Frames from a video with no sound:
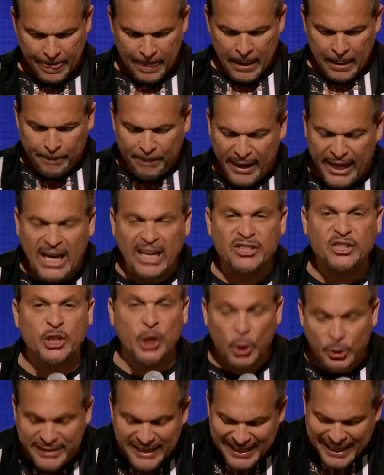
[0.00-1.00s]
because you
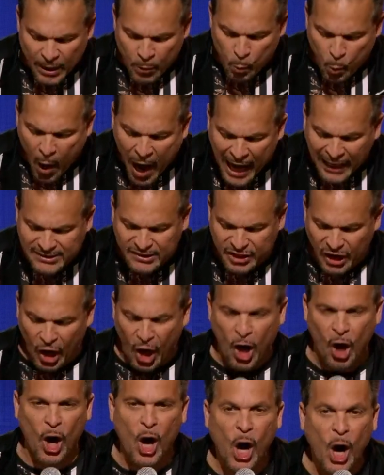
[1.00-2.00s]
didn't want to
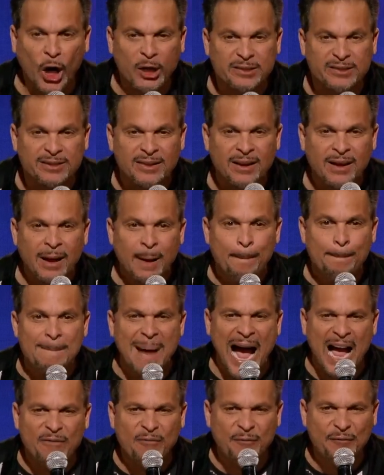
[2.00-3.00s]
hurt
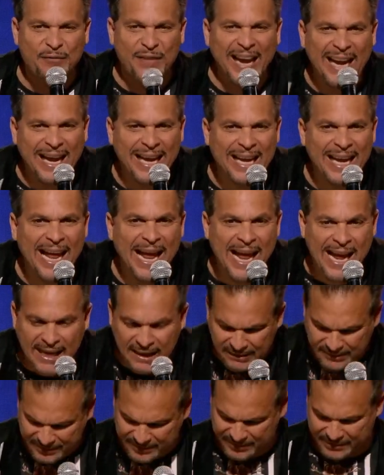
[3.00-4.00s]
my
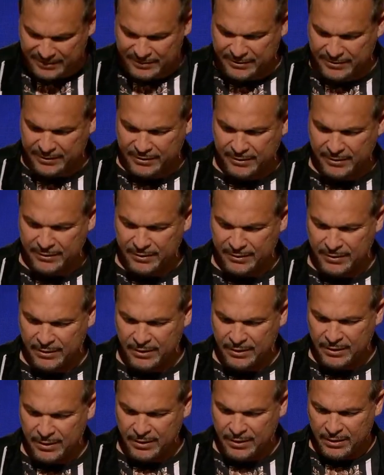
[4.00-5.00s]
feelings?
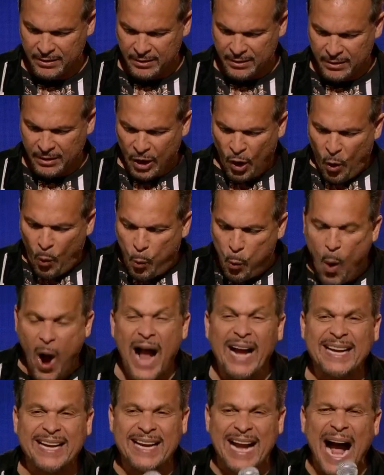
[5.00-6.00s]
What
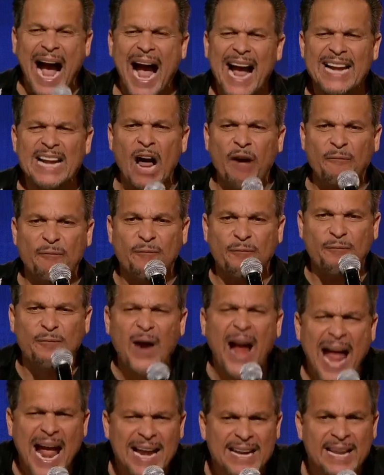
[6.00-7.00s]
kind of
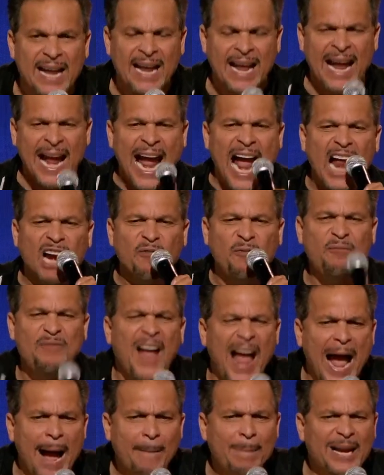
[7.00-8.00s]
friend and
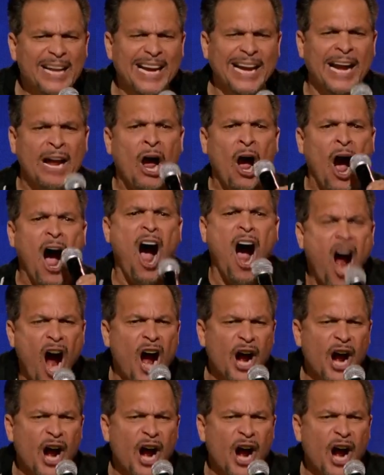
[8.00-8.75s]
family are